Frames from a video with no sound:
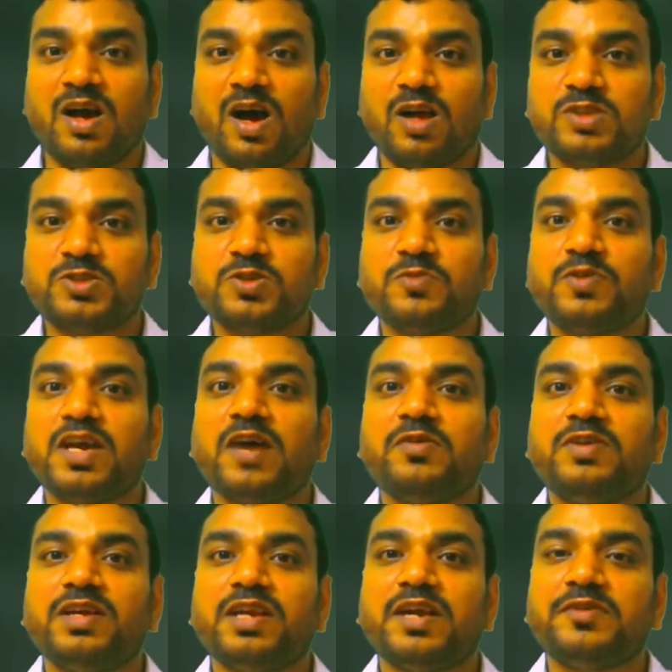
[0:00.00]
Also, we
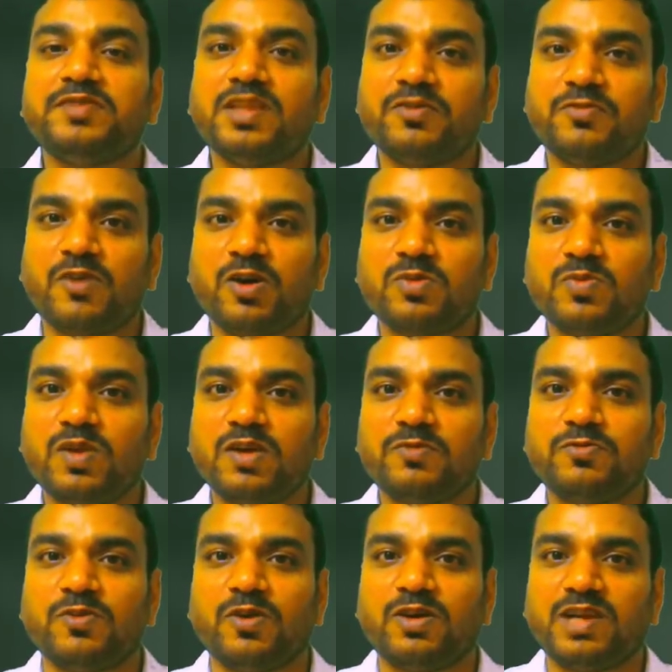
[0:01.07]
have derived the
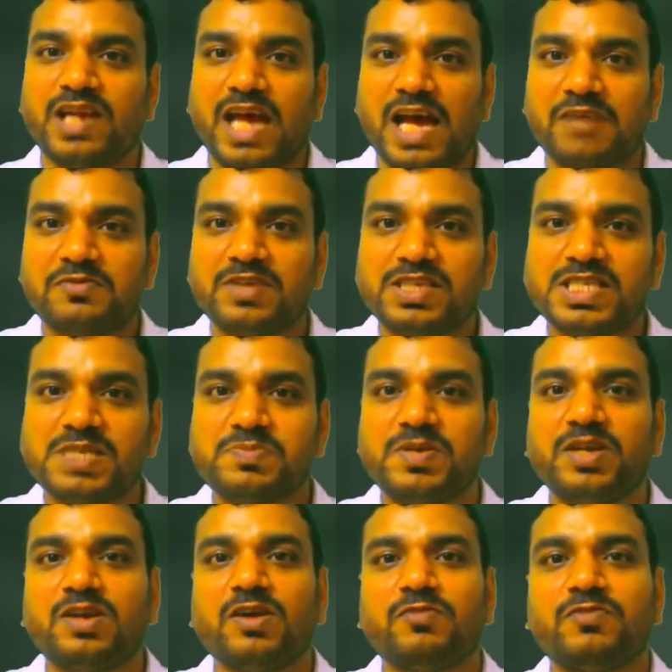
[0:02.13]
formula for average
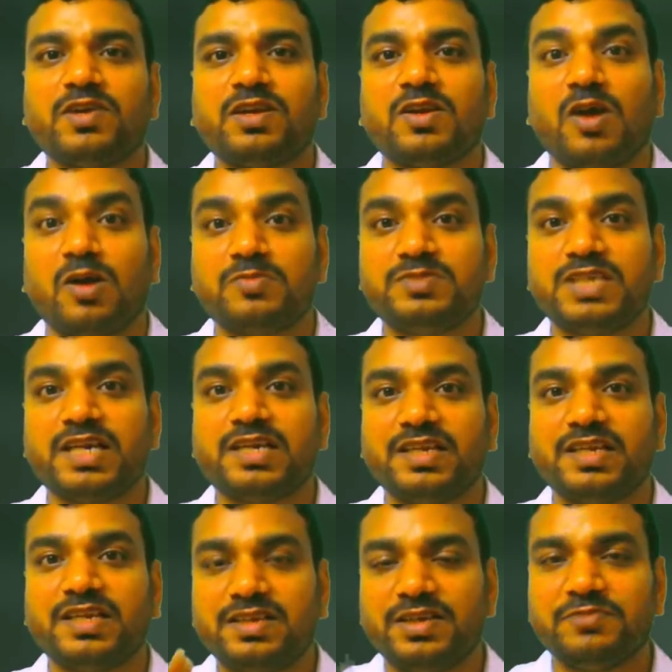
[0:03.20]
speed of an object
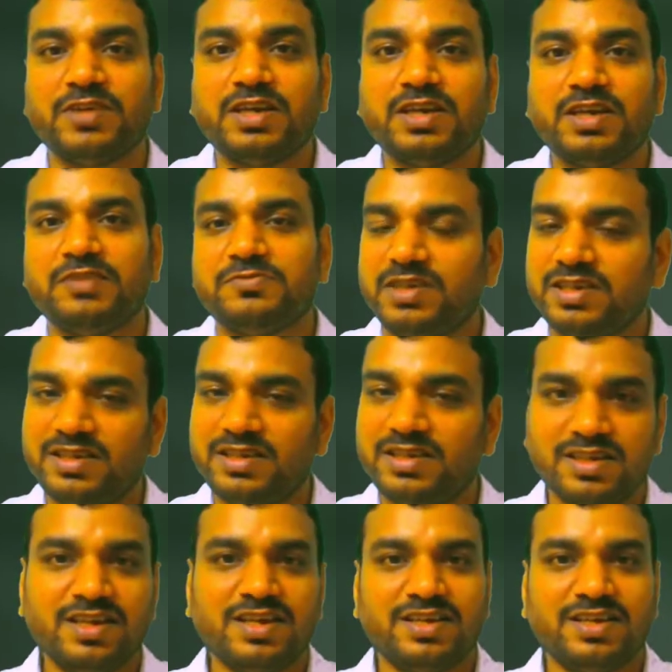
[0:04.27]
in different
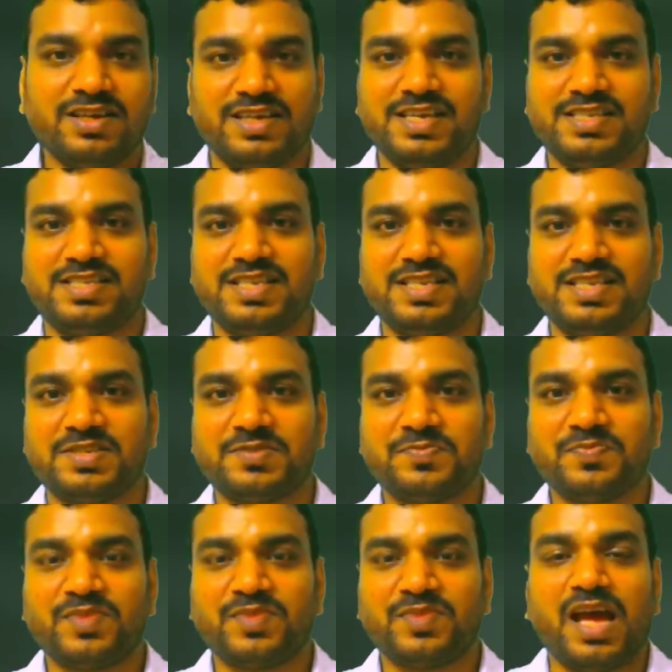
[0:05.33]

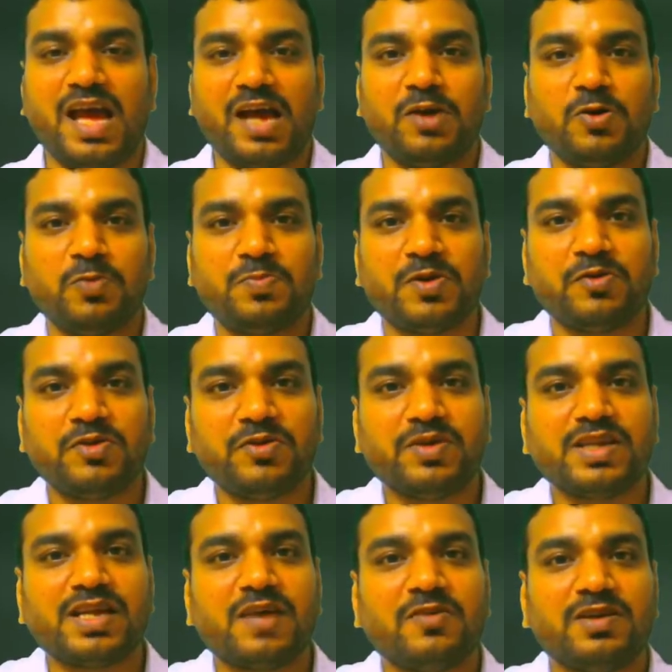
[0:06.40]
cases. I hope
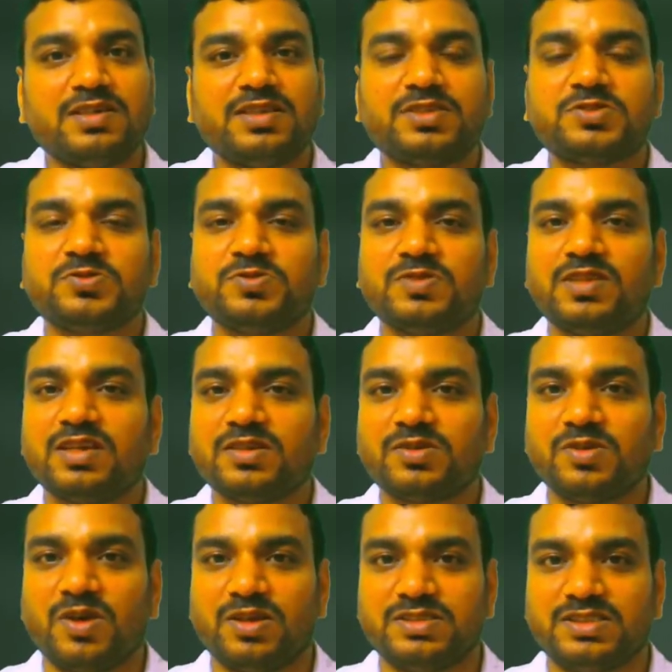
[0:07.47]
everyone have understood
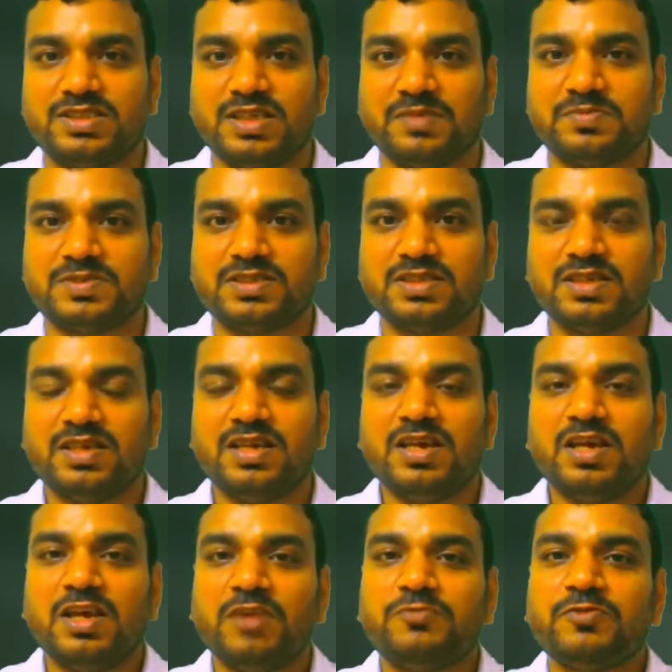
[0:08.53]
the concepts.
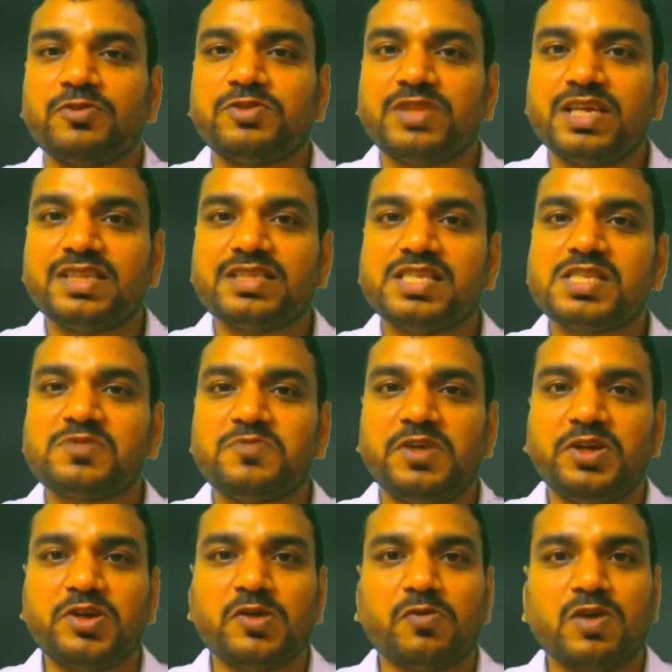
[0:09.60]
If you think this
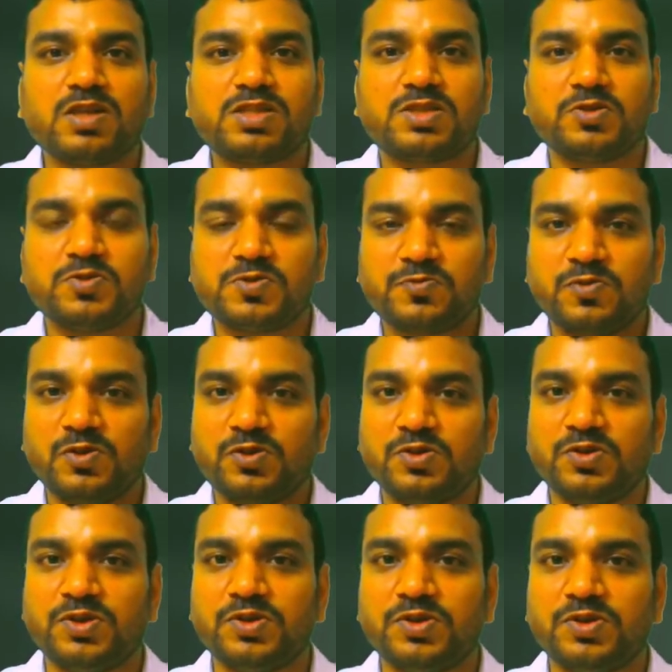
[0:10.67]
video was useful
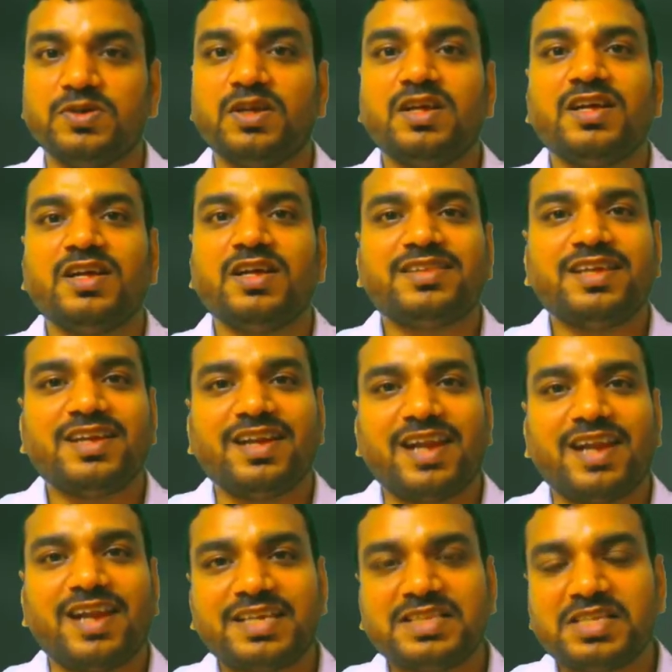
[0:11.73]
to you, then
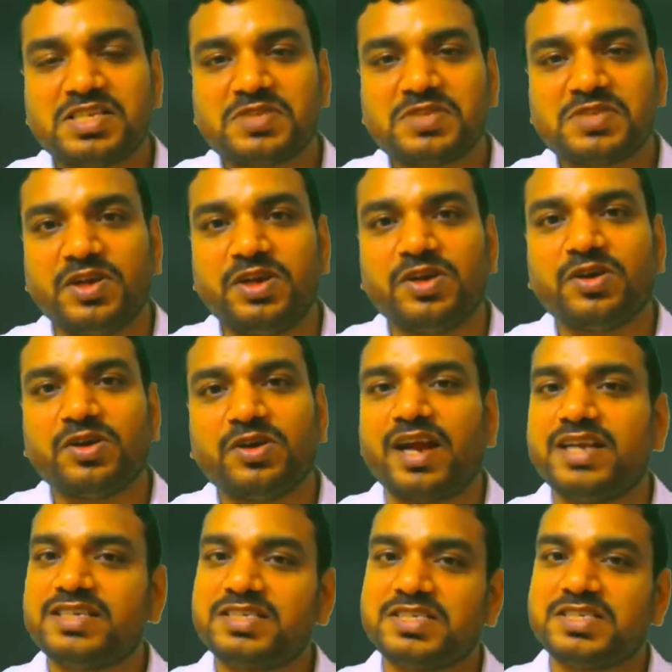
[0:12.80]
like this video
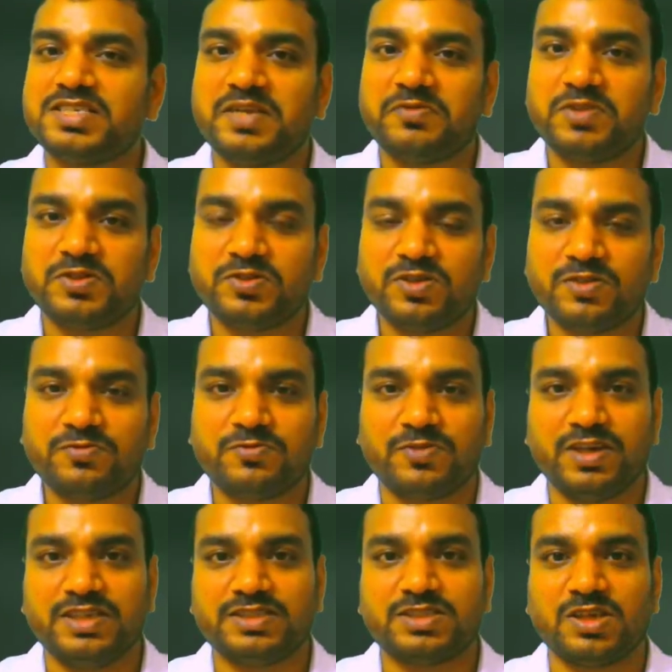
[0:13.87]
and share with your
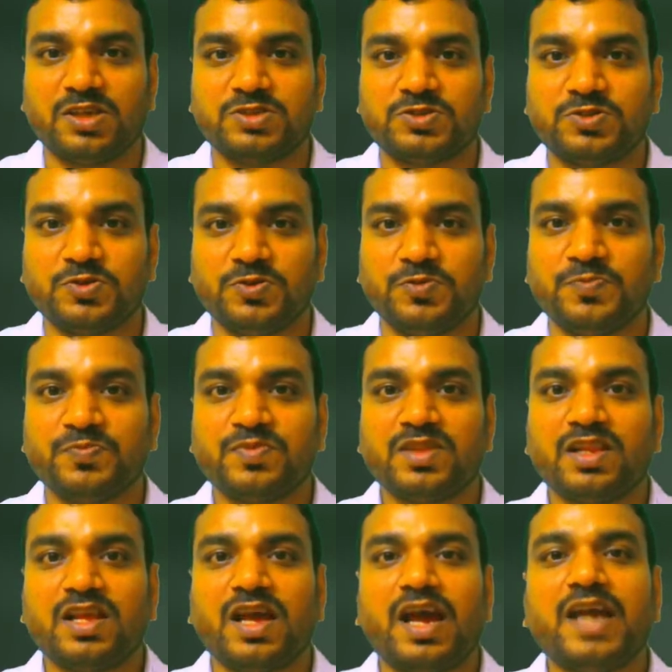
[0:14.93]
friends also.
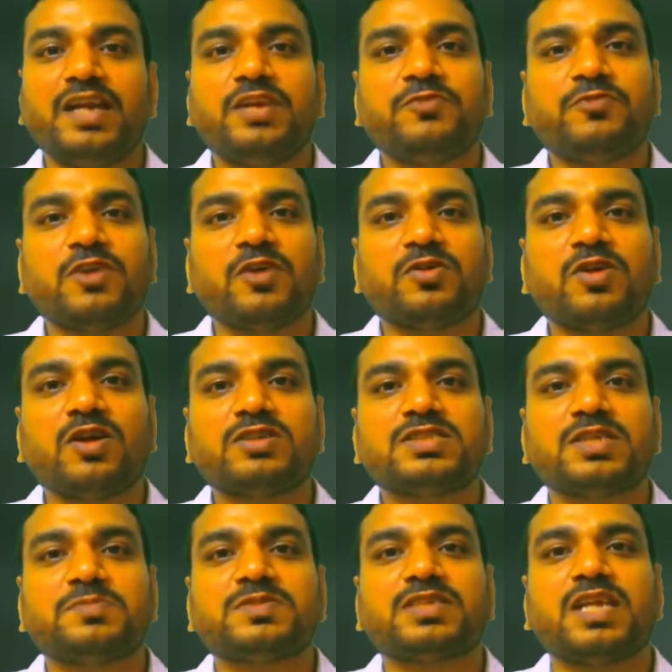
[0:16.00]
And if you have not
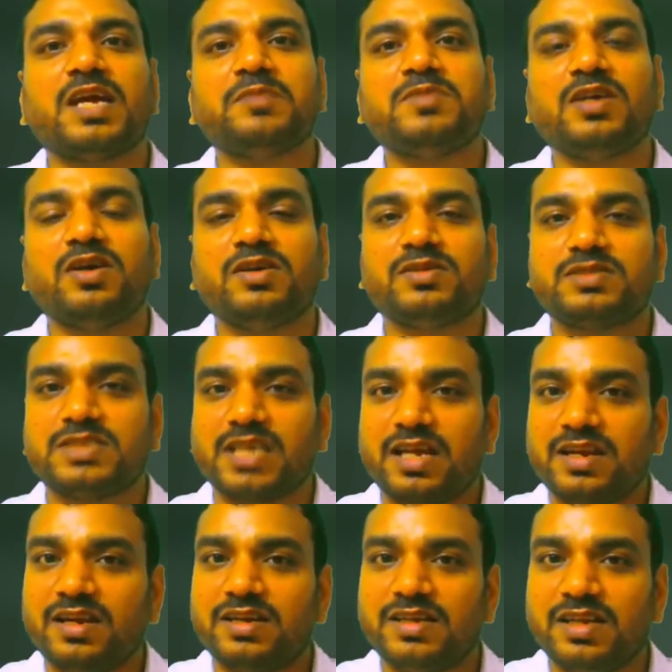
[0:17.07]
subscribed our
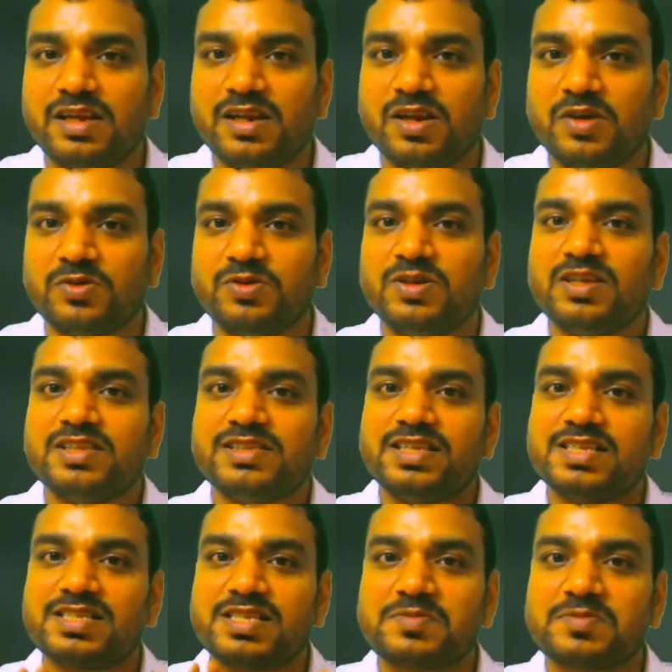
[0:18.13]
channel till now,
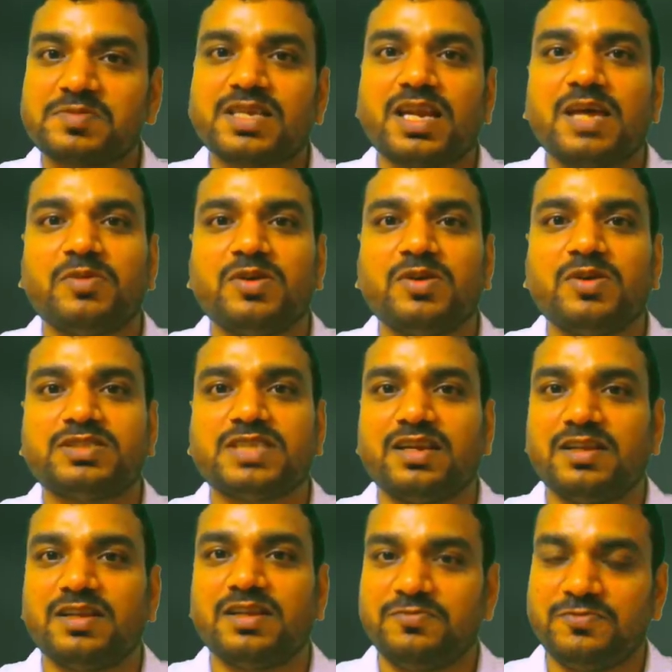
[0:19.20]
then subscribe our
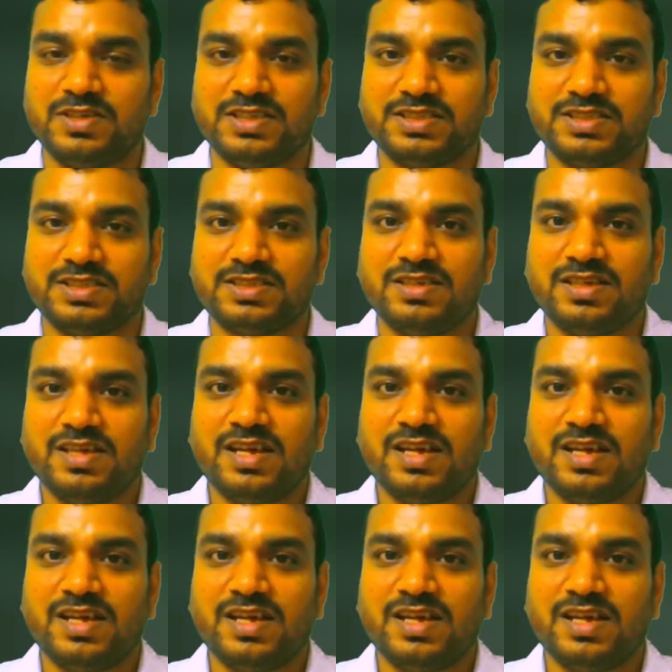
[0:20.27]
channel first.